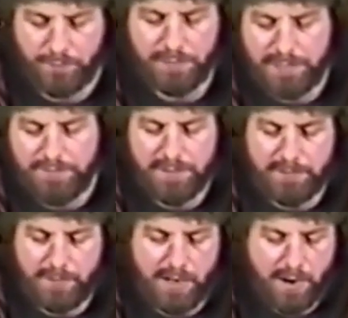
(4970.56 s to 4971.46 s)
for living
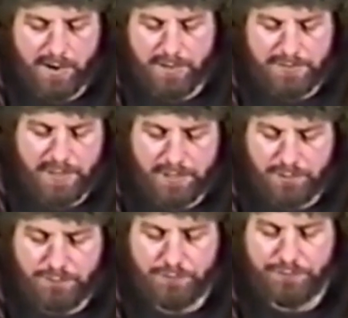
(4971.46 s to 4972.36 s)
in my heart. I thank
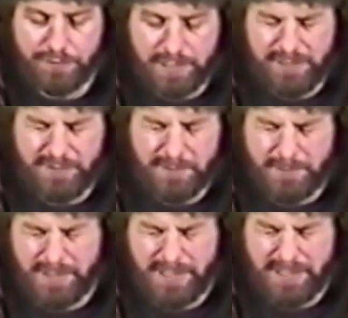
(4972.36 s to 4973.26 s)
you for forgiving
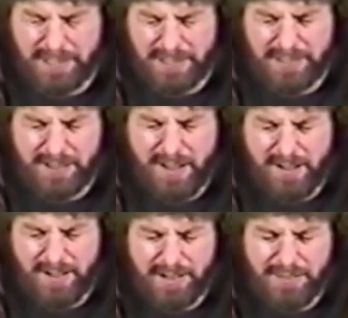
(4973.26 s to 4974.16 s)
me,
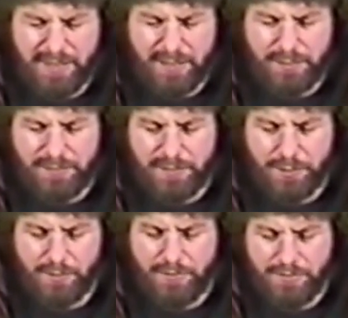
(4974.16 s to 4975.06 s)
and I thank you that
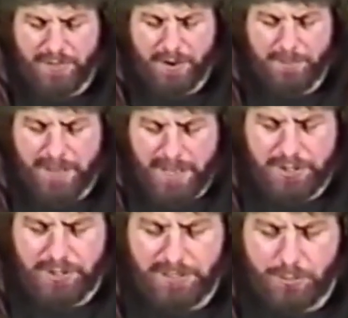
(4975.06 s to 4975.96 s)
you're there
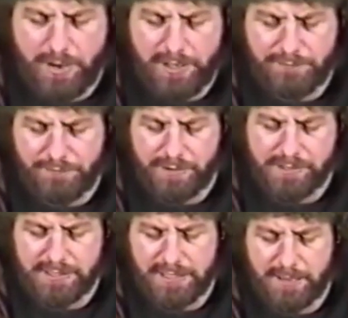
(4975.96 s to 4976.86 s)
patiently waiting for
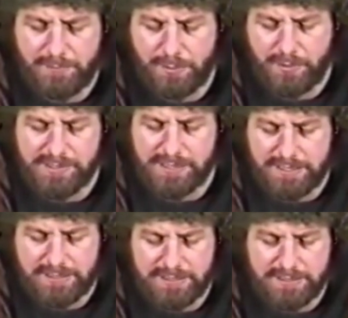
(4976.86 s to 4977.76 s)
us to come to our
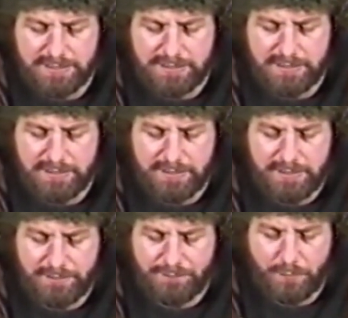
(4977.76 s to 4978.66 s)
senses.
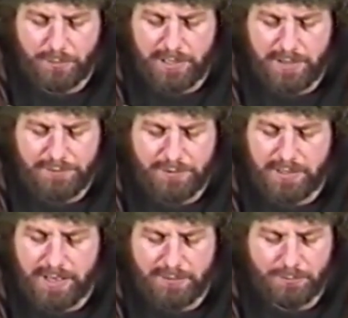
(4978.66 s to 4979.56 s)
We love you,
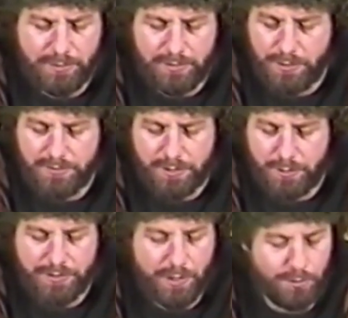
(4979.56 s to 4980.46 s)
God. We know that
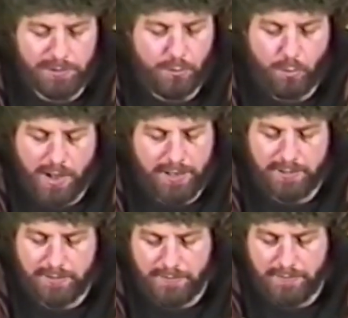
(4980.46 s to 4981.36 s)
you're the only
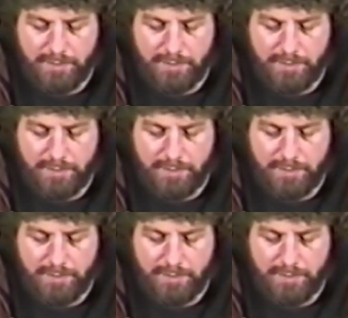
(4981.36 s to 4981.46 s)
one